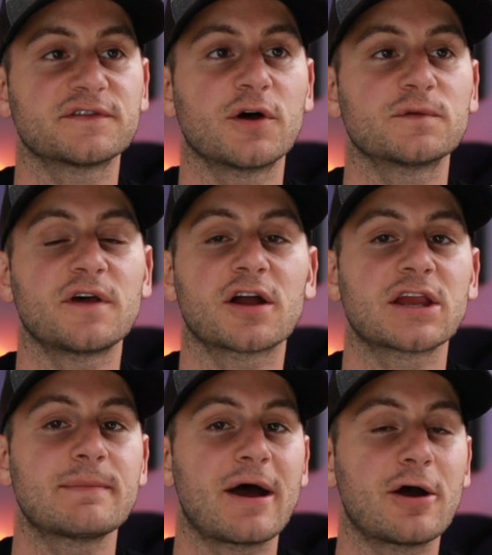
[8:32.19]
So
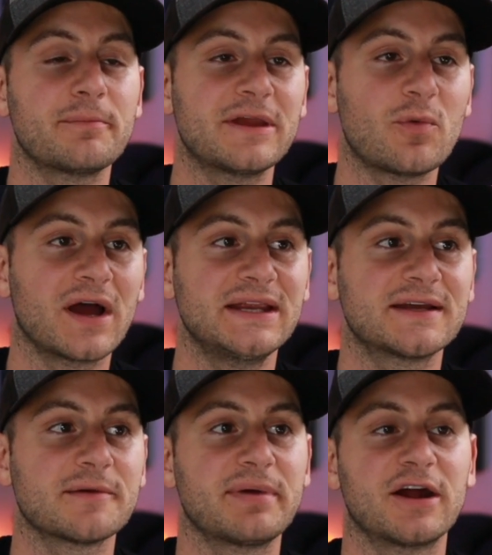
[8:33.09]
talking about
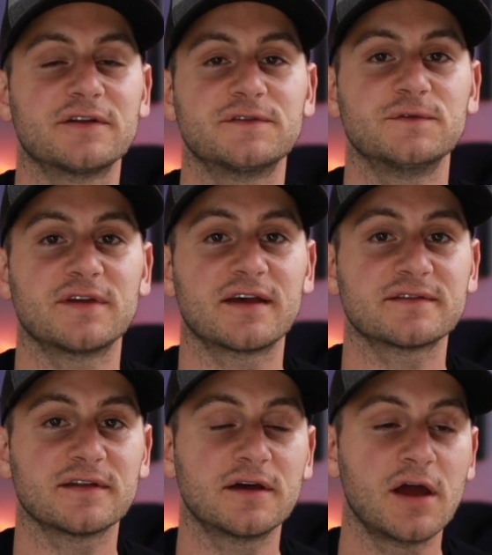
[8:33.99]
BYD compared to
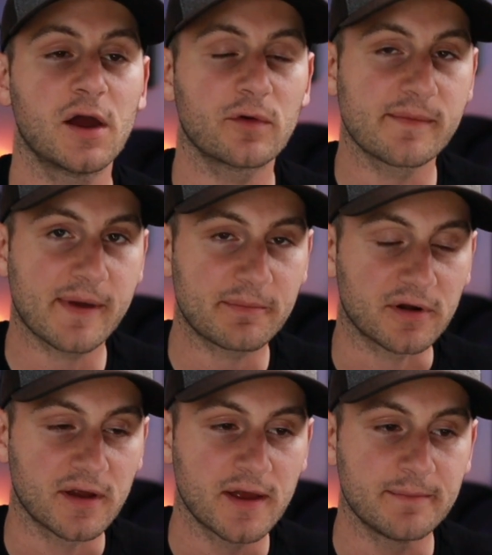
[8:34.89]
Tesla, remember,